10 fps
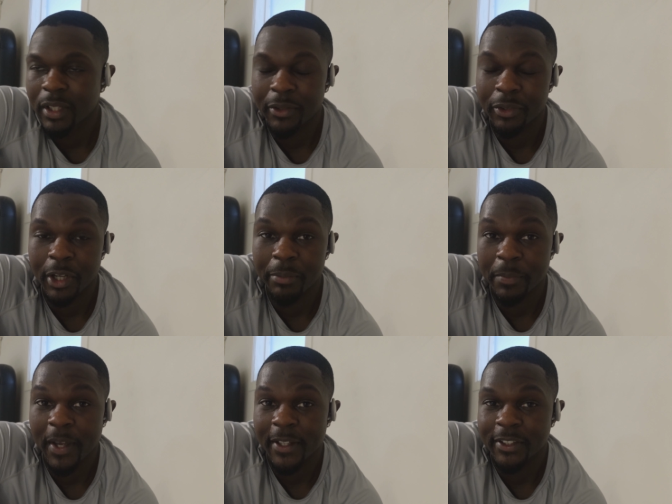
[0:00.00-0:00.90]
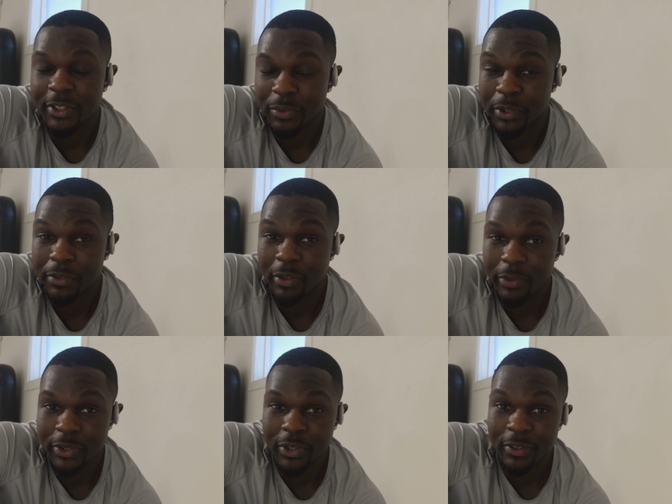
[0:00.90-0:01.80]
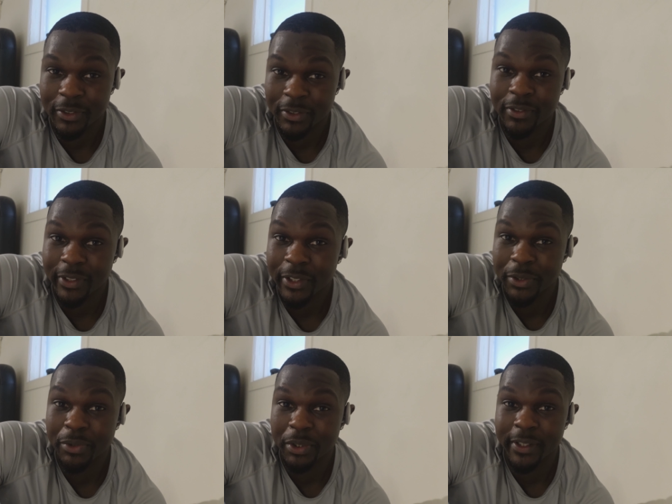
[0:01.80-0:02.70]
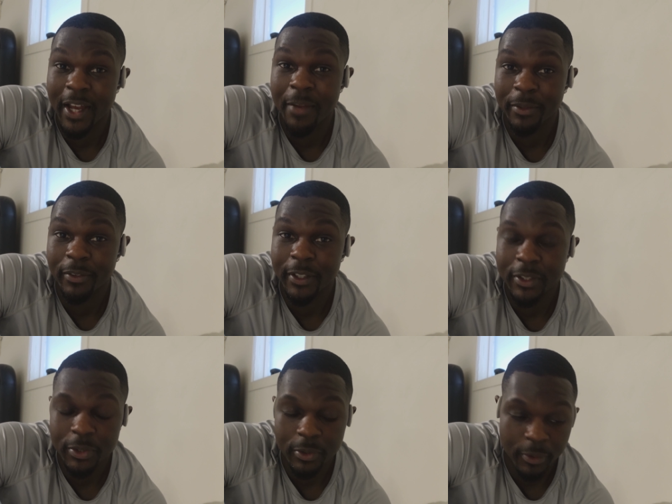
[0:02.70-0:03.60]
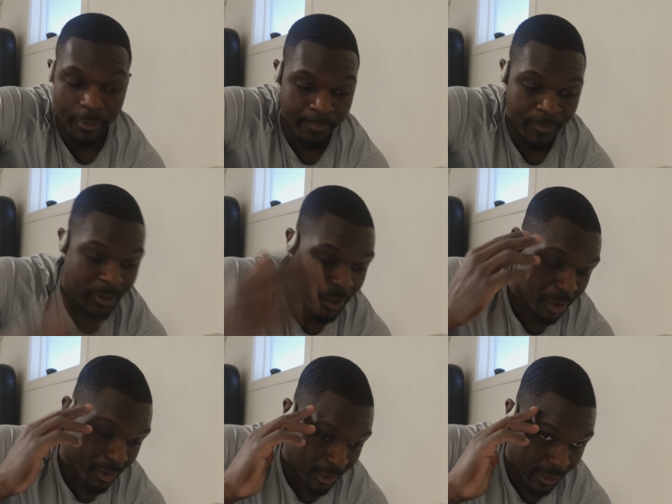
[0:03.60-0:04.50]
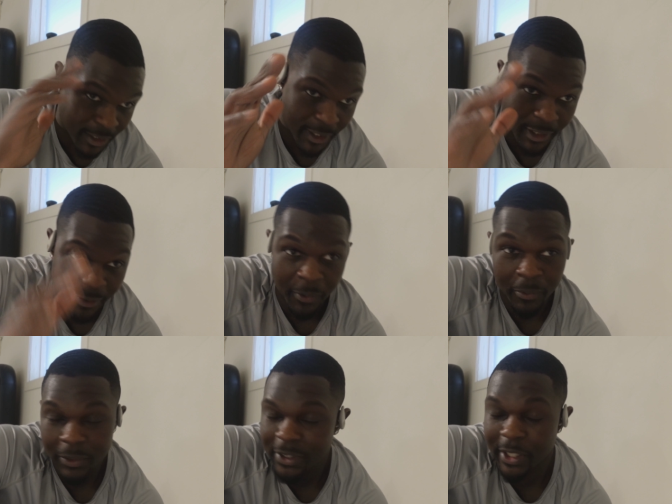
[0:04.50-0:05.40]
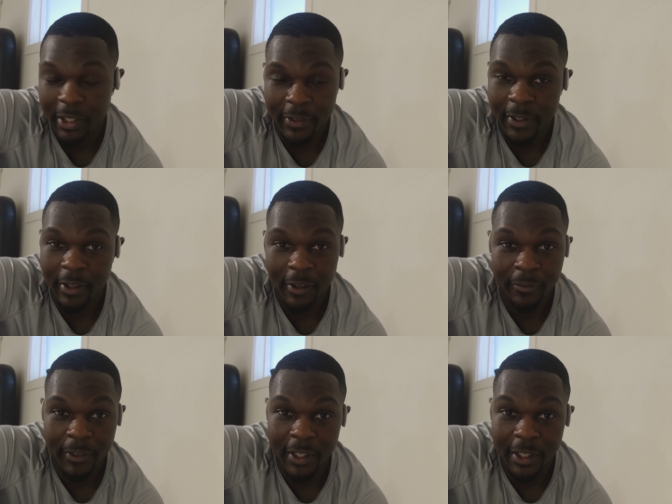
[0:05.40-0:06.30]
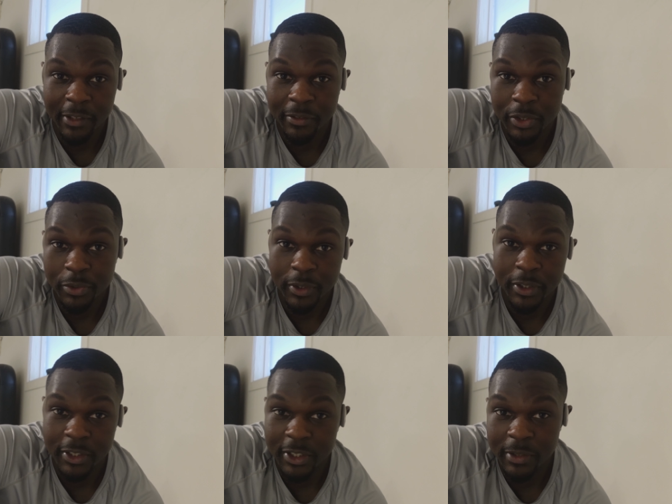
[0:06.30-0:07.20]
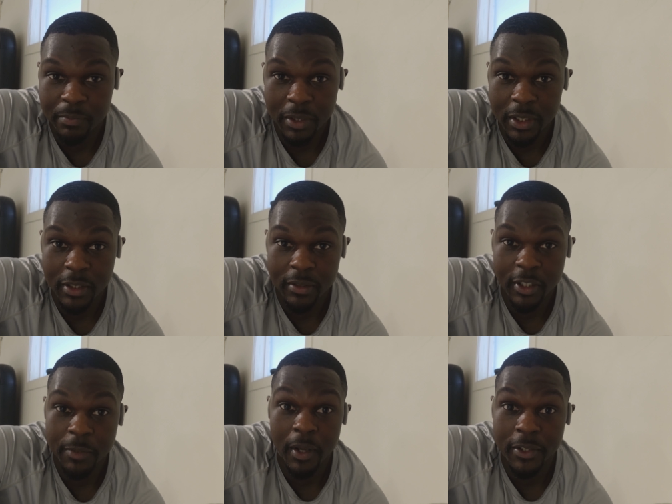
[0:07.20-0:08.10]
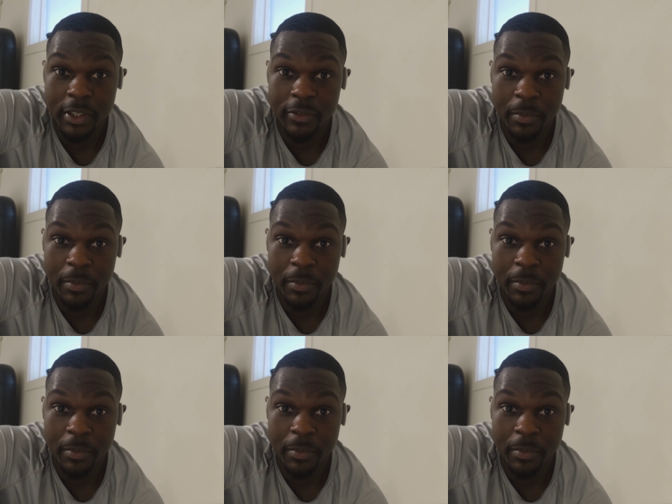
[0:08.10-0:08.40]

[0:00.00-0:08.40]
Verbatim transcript: it, will come to pass because what you focus on does usually happen, right? So just trying to stay out, stay out of that up the negative zone and just be as positive as